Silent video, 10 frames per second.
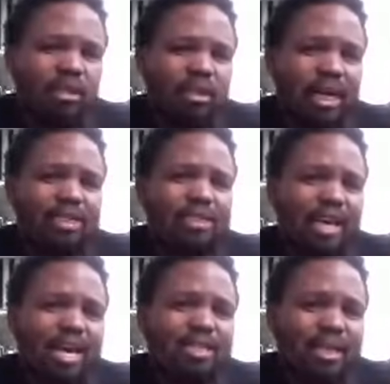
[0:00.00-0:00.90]
That
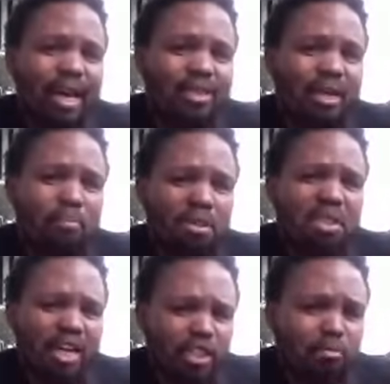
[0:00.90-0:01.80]
the
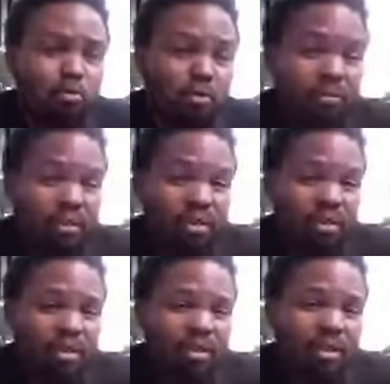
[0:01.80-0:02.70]
SABC has removed
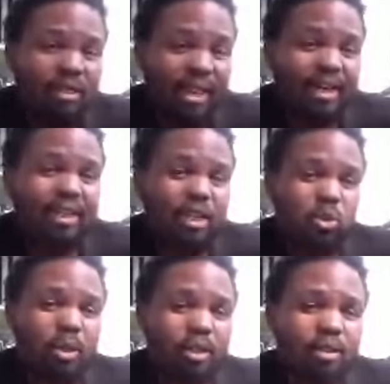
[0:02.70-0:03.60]
that as
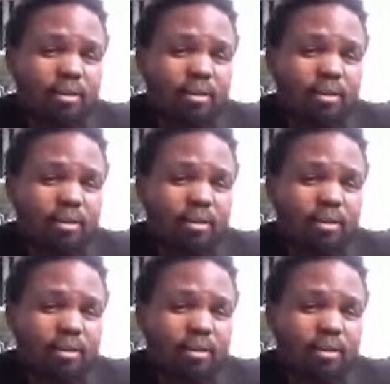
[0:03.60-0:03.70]
well.